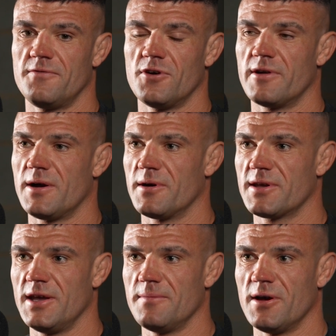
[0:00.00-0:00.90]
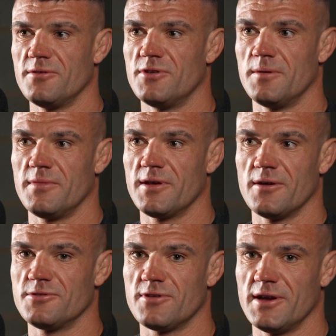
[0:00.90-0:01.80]
4-hour chemo drip and
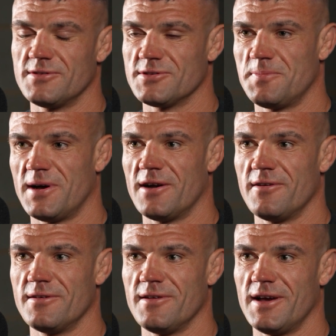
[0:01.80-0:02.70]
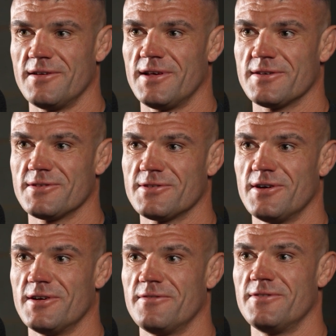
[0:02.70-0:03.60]
go straight to sparring. Like, that's the
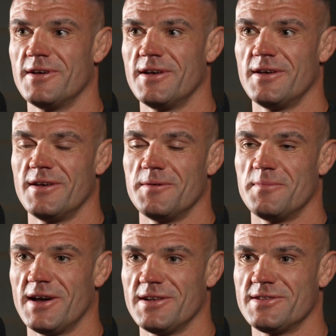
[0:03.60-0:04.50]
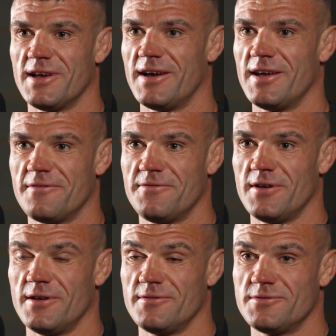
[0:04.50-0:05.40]
sort of mindset I had
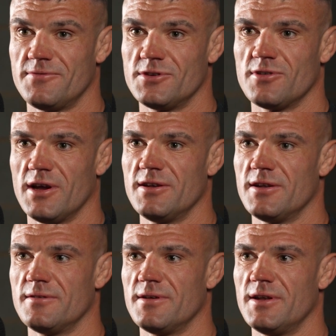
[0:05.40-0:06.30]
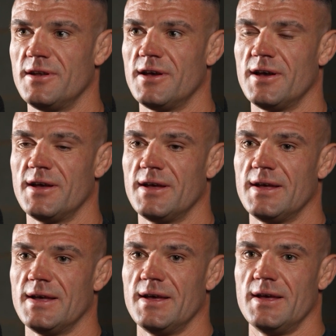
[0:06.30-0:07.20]
for training, and I
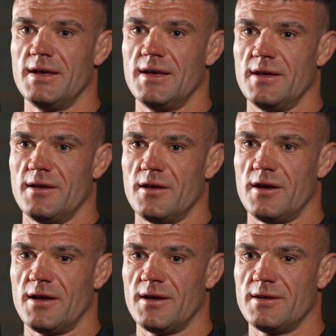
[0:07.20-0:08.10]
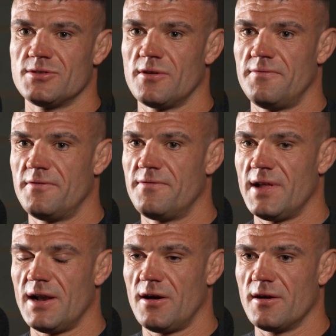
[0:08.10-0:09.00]
suffered for
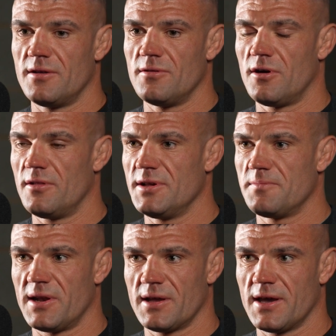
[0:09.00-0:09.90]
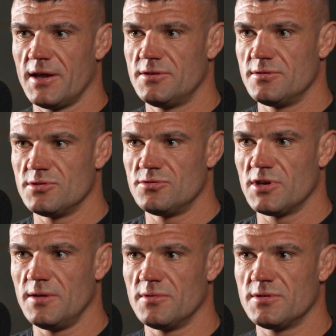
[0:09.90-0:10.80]
that long, and all these medications and
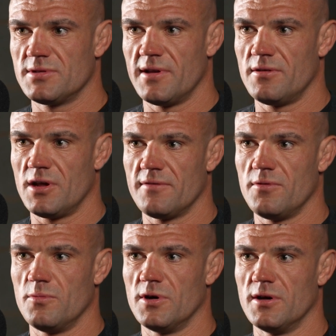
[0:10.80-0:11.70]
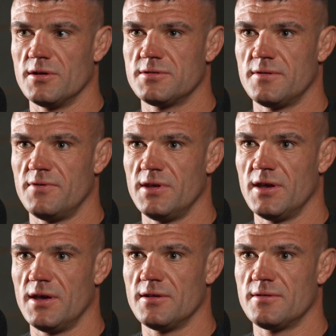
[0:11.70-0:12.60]
treatments, none of them worked for
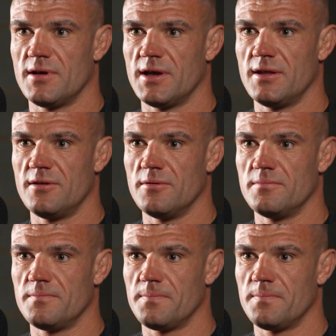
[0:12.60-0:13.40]
years. I ended up